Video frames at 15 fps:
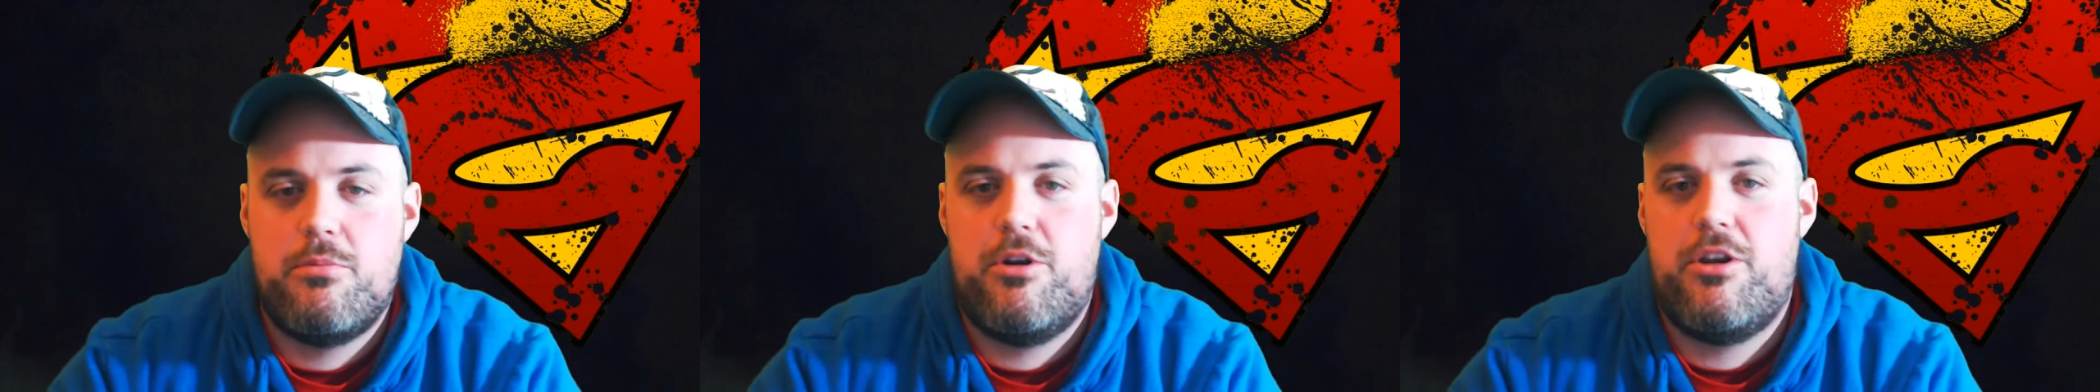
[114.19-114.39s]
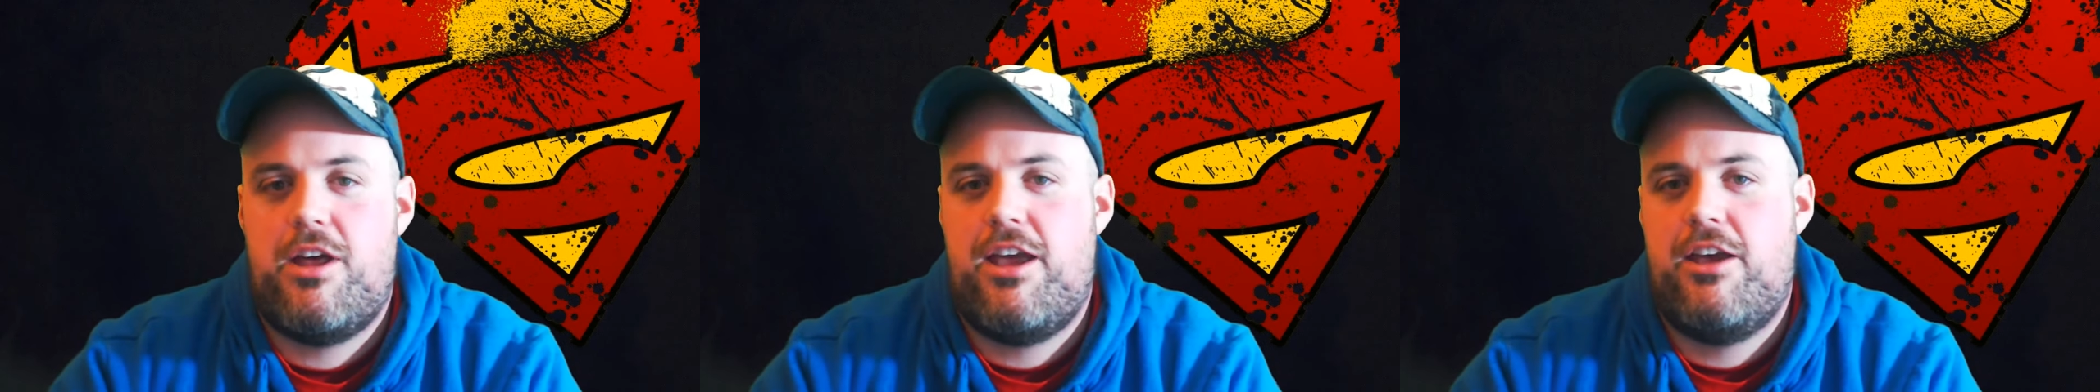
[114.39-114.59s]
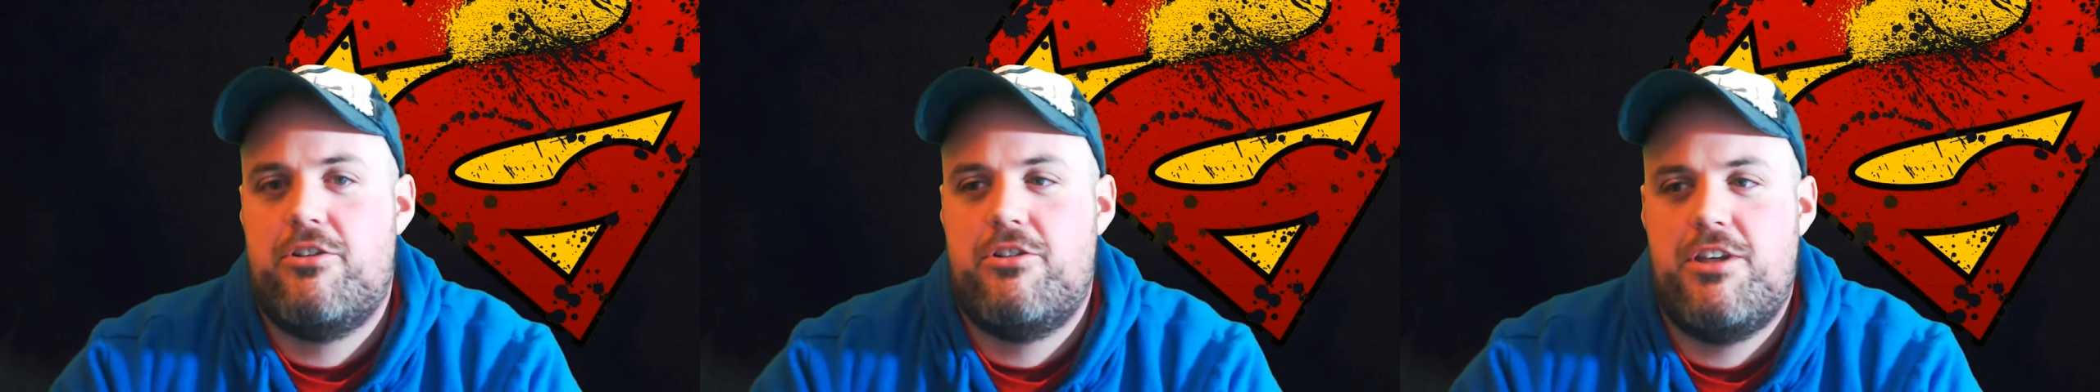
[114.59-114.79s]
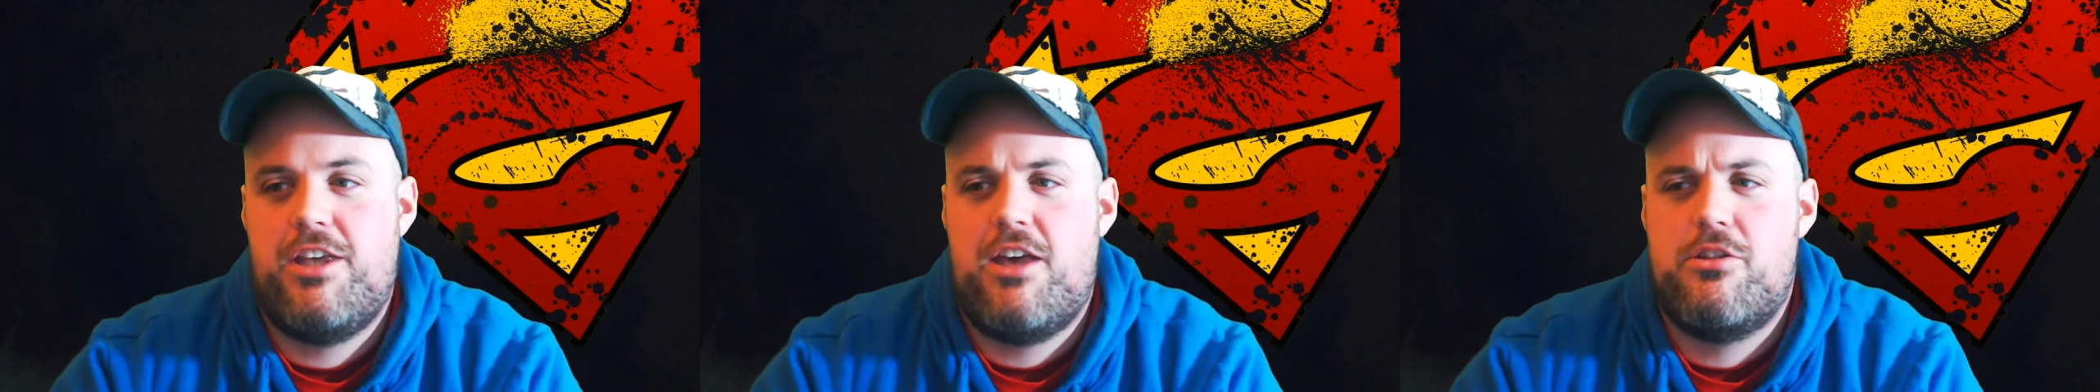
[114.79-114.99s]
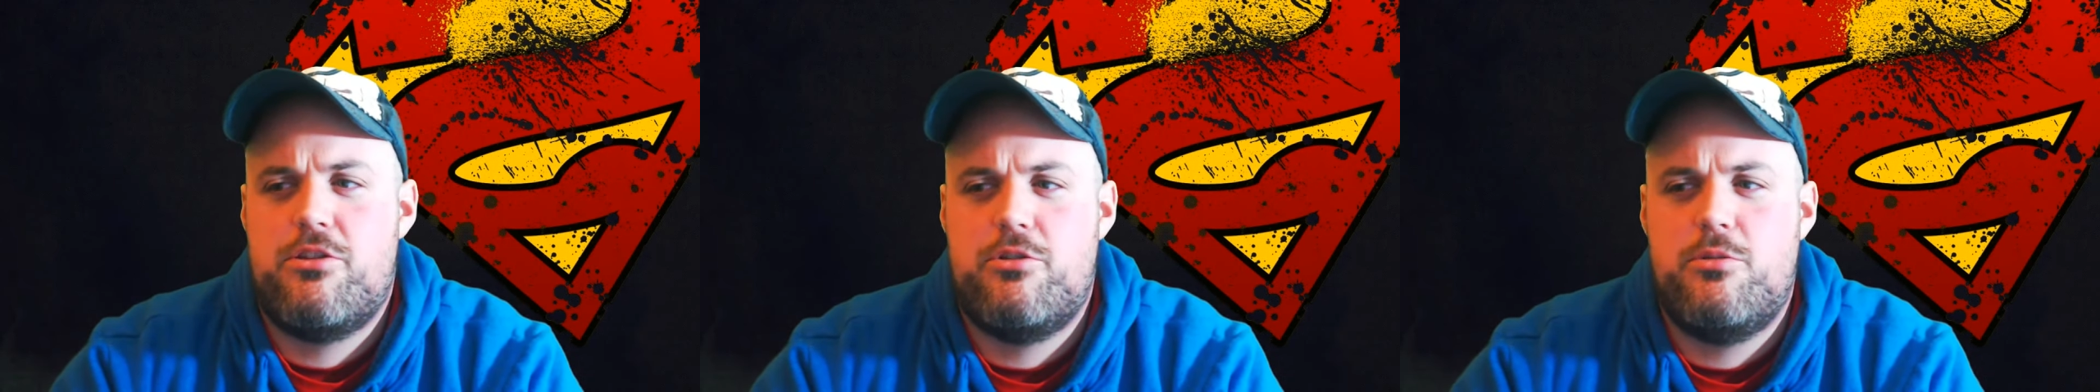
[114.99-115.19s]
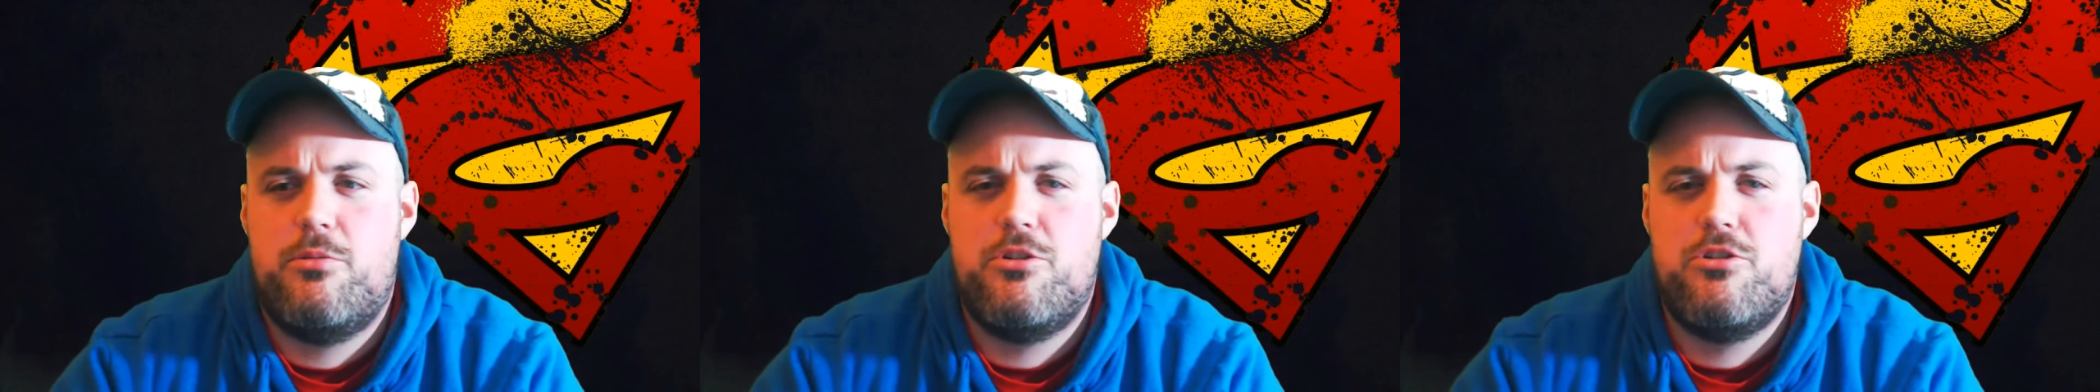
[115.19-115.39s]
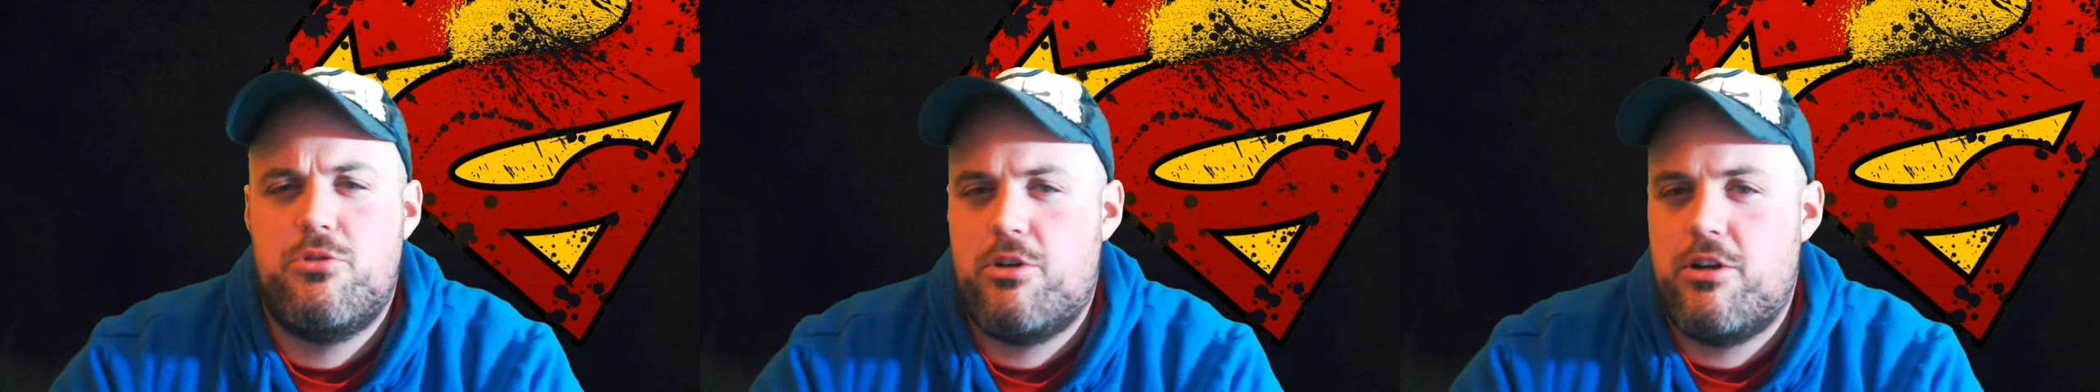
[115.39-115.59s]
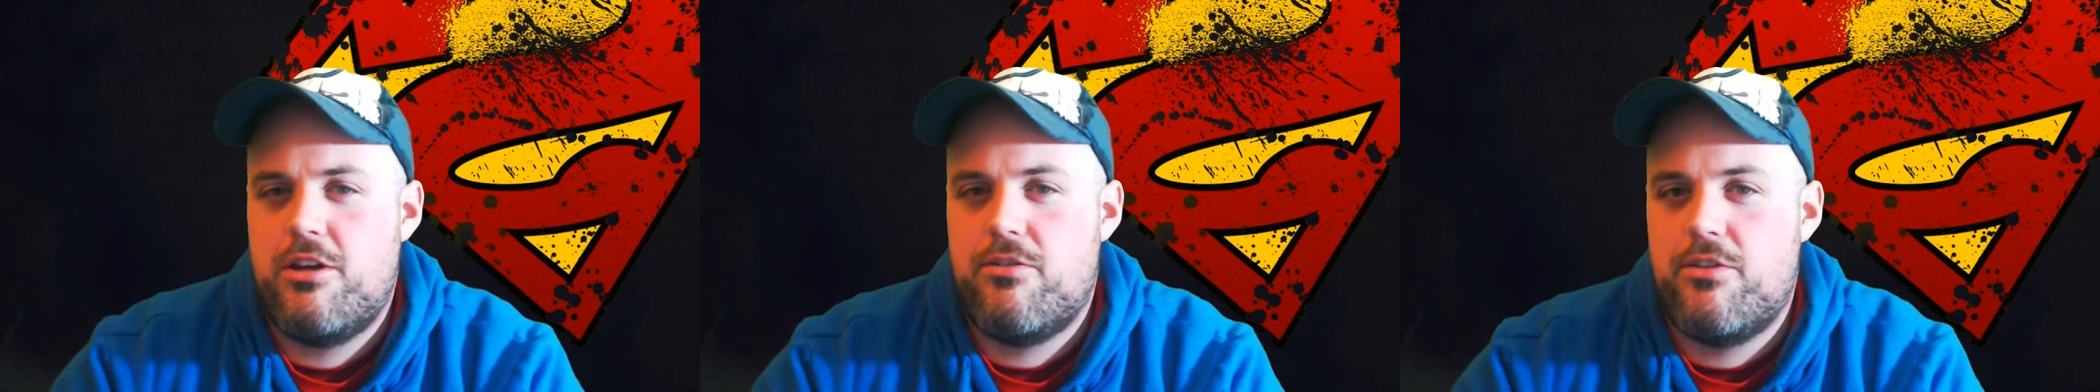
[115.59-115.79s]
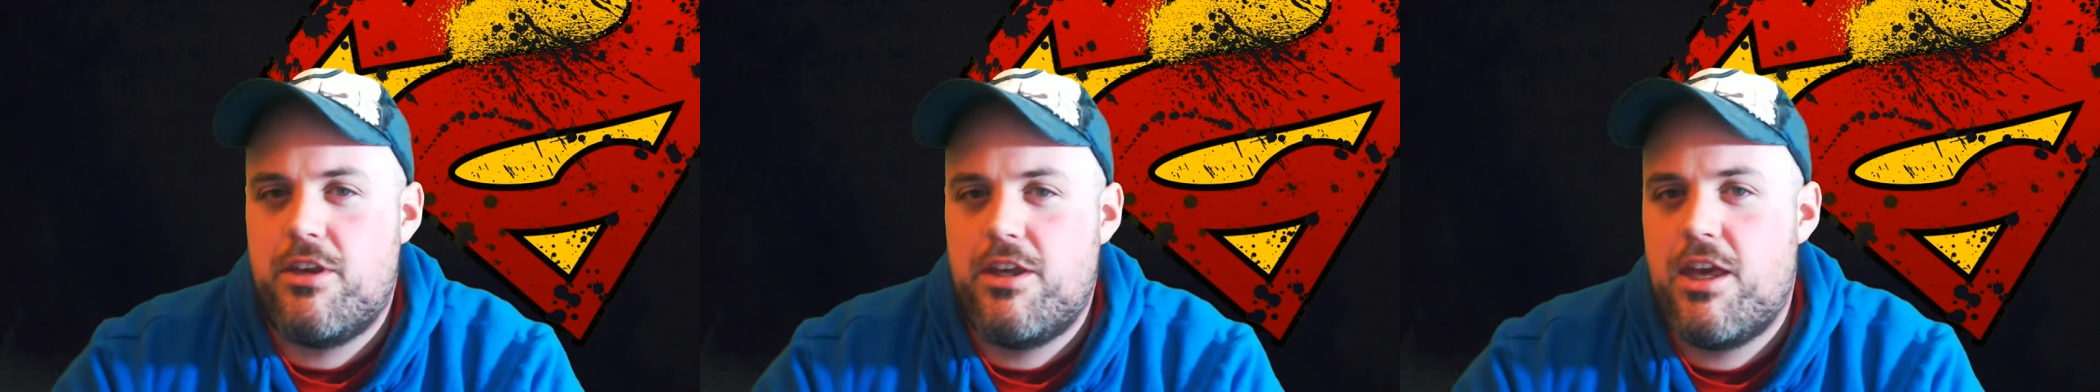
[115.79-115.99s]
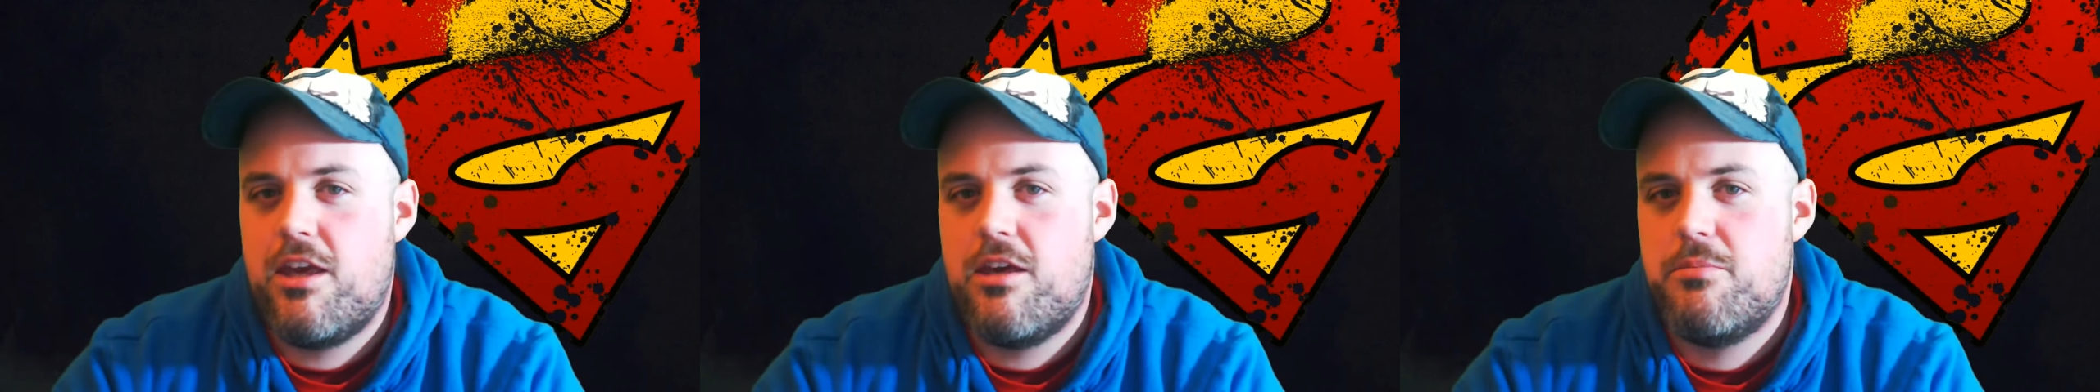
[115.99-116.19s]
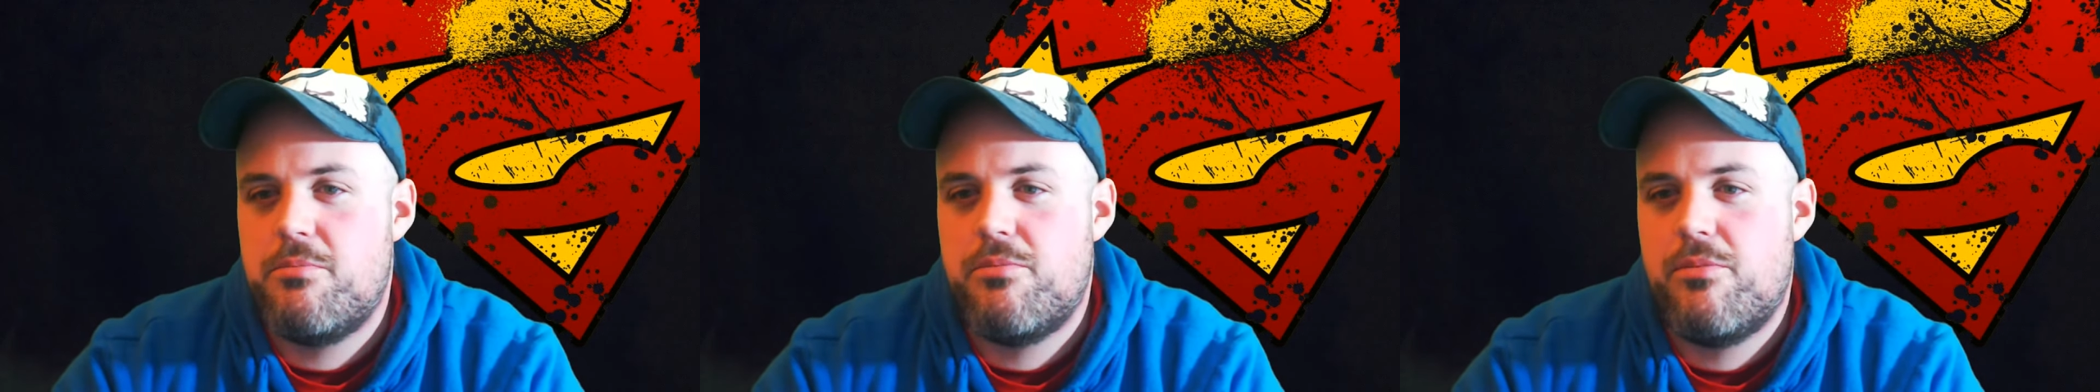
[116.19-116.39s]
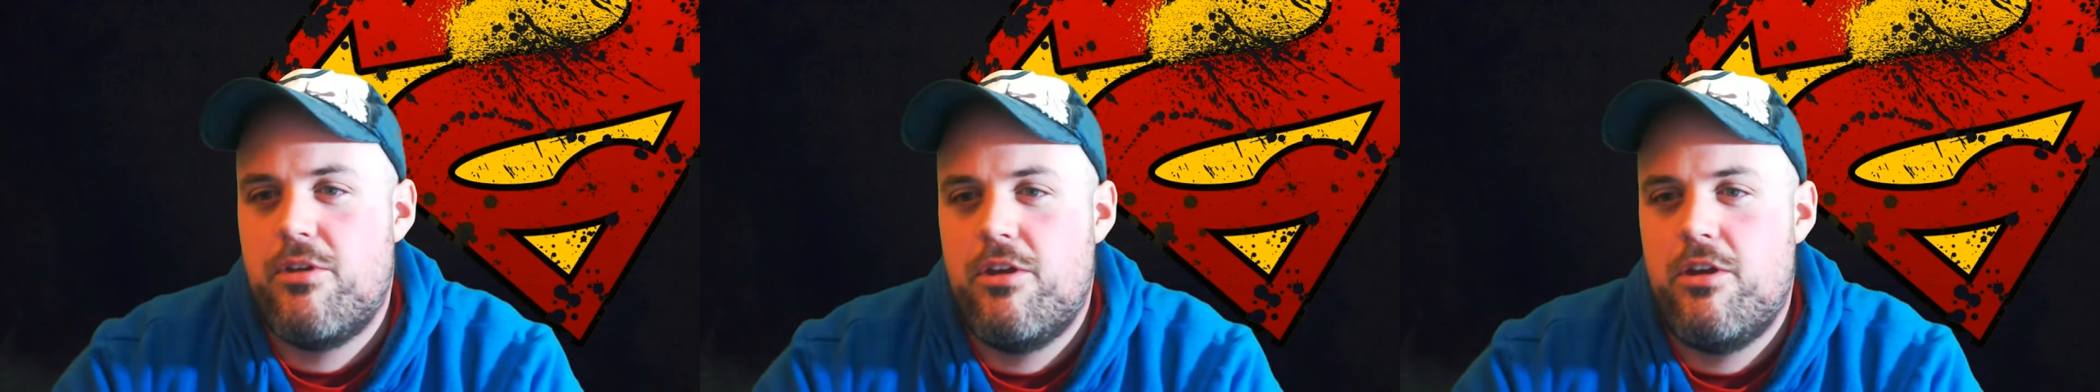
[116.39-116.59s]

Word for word: but I actually got through a majority of the game.